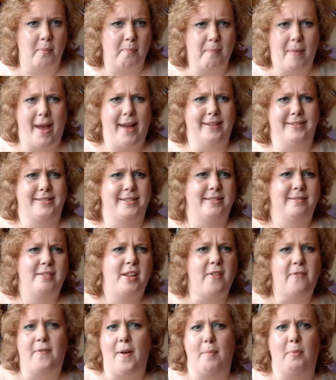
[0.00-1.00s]
bat
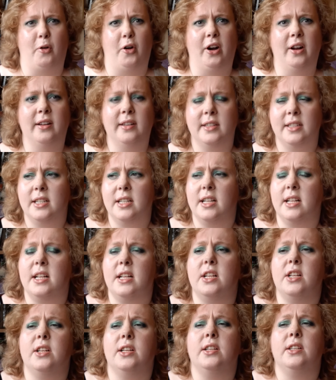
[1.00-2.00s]
ephemera.
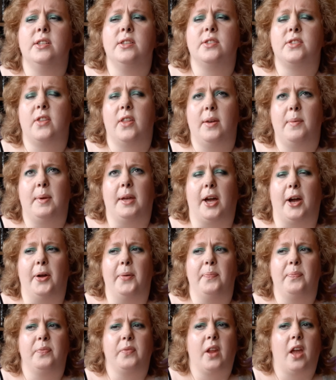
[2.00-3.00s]
So there we go.
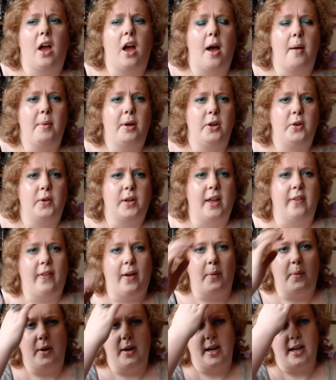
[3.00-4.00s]
I might not get that
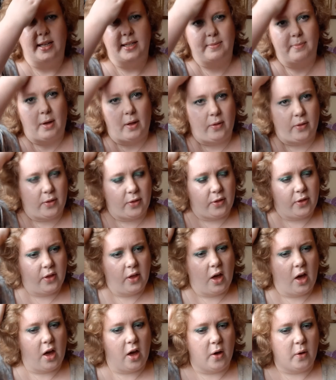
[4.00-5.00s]
one next month,
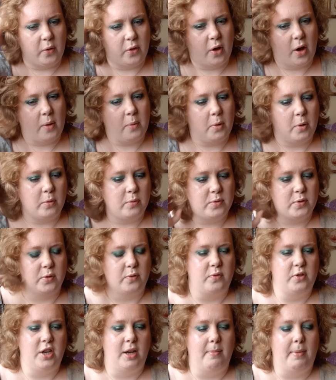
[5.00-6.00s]
although I will sort of
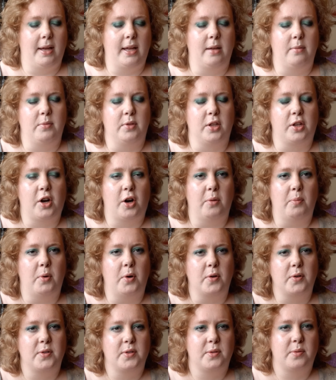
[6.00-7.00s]
check back in with the Occult
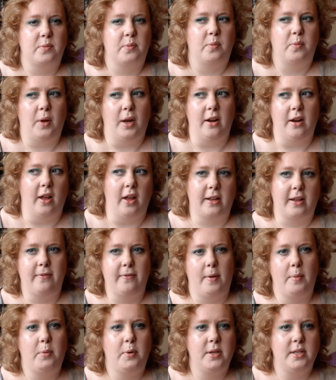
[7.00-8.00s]
box when like
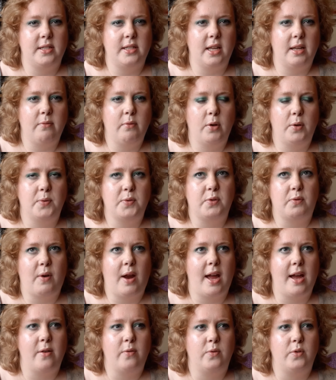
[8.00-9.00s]
February's theme rolls
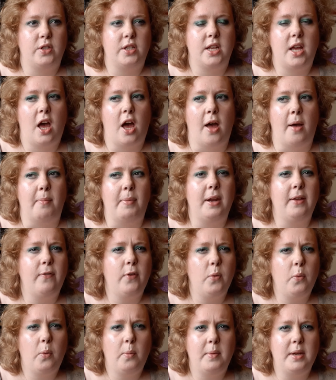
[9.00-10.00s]
around. But if
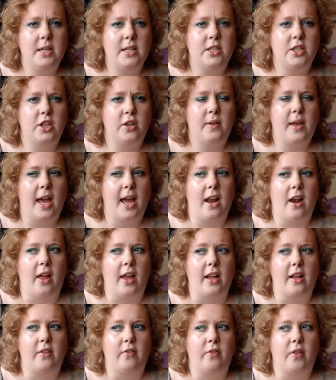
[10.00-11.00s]
you want me to get
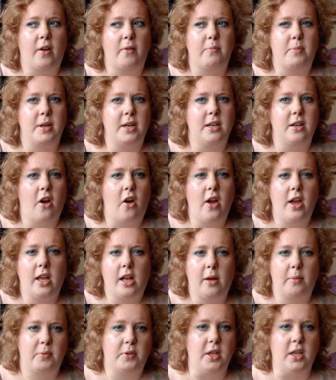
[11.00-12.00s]
like, I've been eyeing
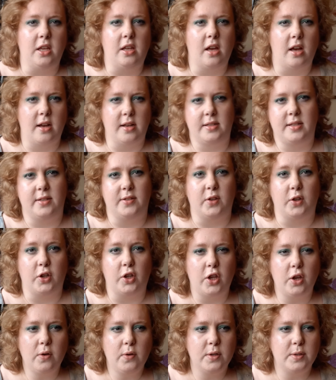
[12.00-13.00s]
up the Curses and
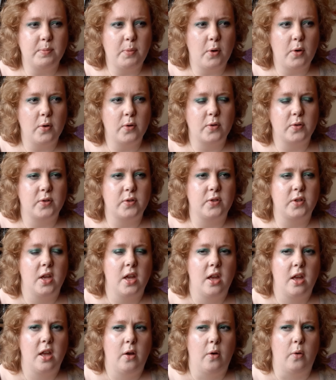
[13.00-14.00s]
Cures box,
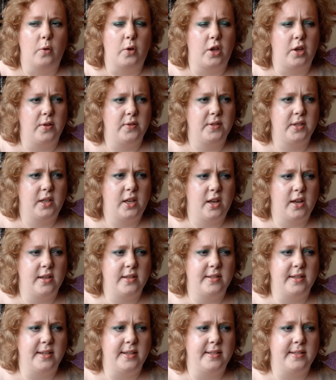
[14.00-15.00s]
Cures and
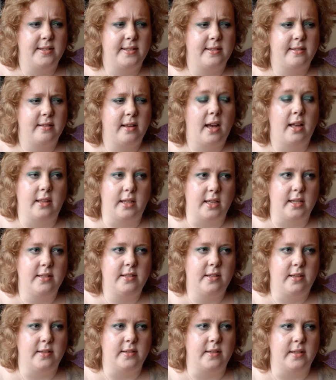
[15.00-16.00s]
Curses, I think it's
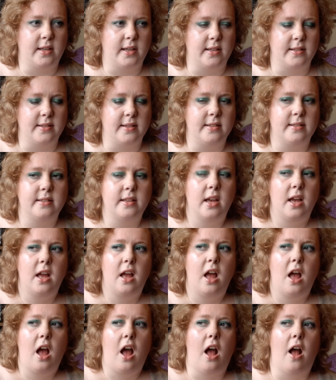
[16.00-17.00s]
Cures and Curses.
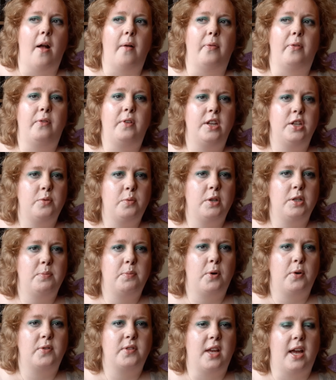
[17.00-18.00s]
The Village Witch
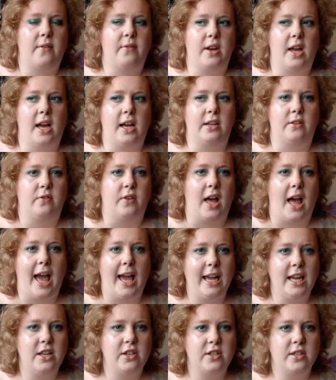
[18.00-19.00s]
box I haven't had for
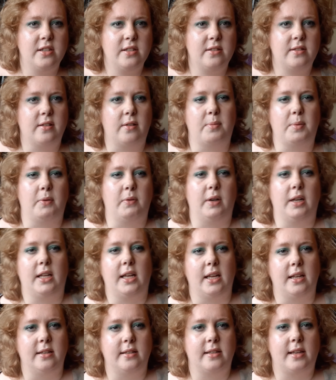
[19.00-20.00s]
ages. I'd be really
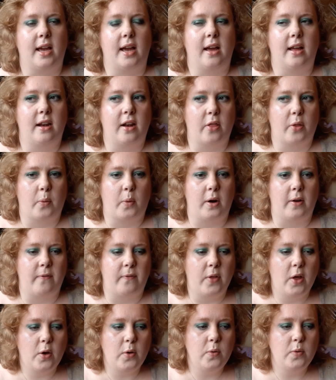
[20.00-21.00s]
keen to get another one of
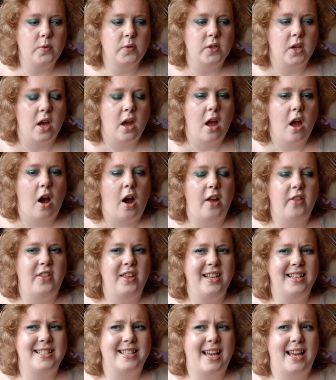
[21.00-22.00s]
those. I
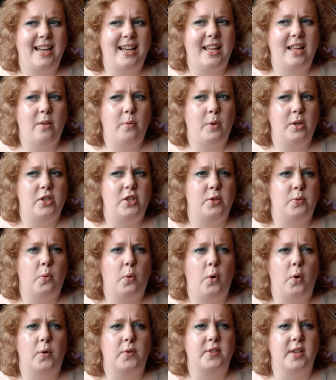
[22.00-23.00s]
think sadly Witches,
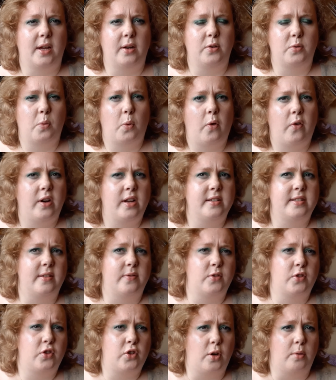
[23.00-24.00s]
Warlocks and Warriors have
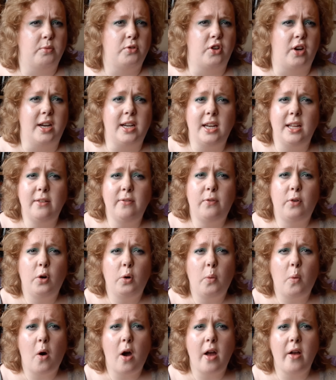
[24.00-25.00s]
stopped trading for a
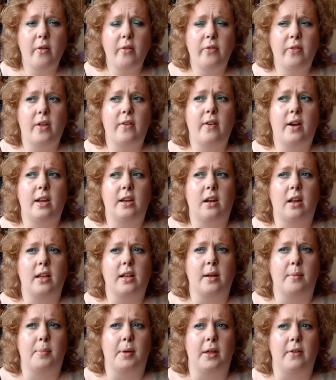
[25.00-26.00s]
while. They've had like
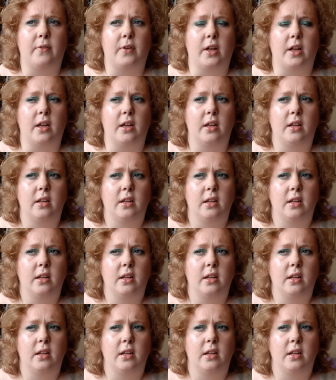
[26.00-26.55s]
a bit of a